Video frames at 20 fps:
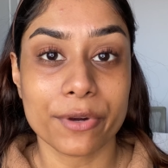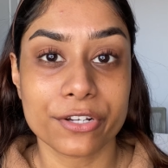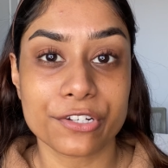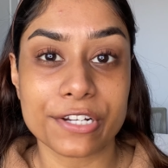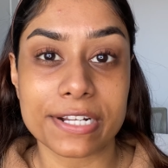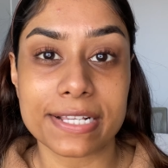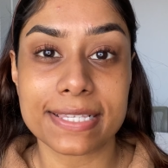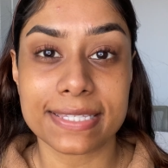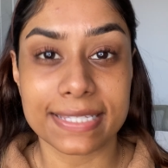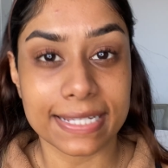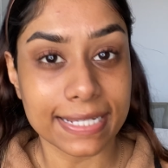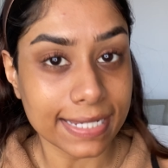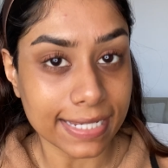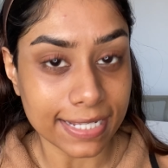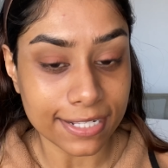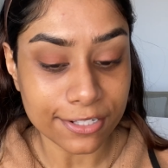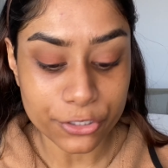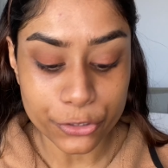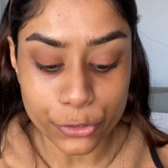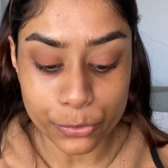just sink
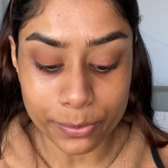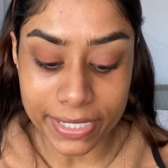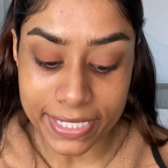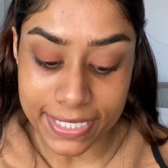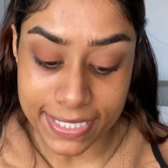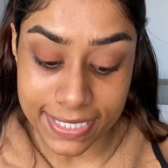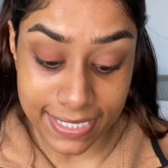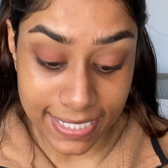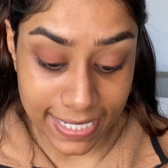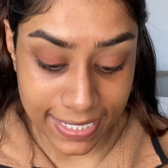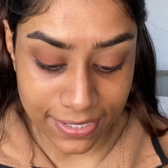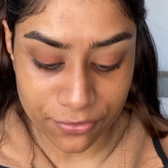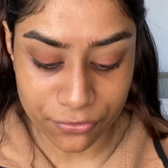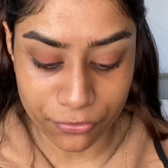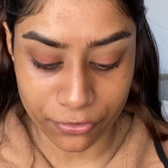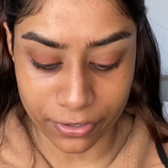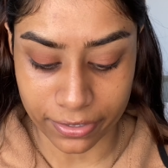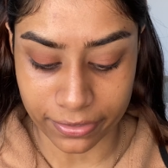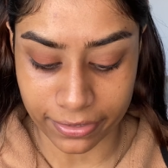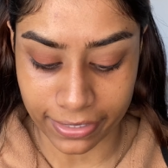into my skin
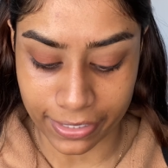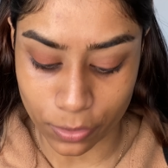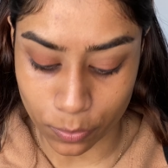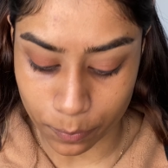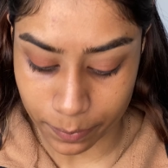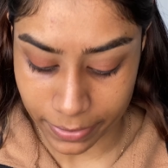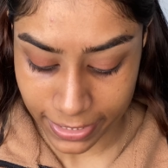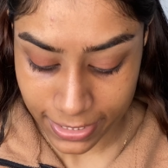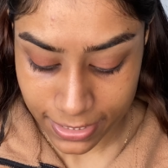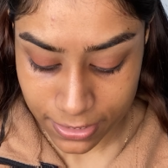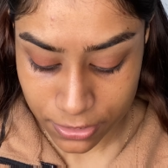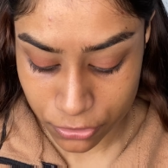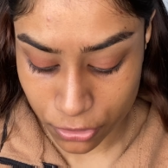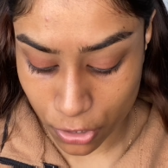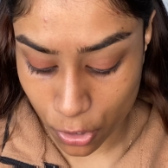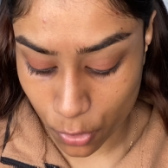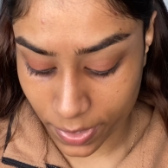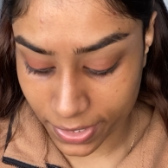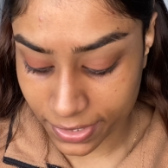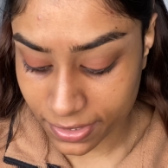for a little bit.
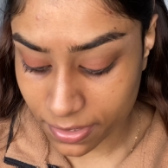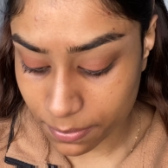So in the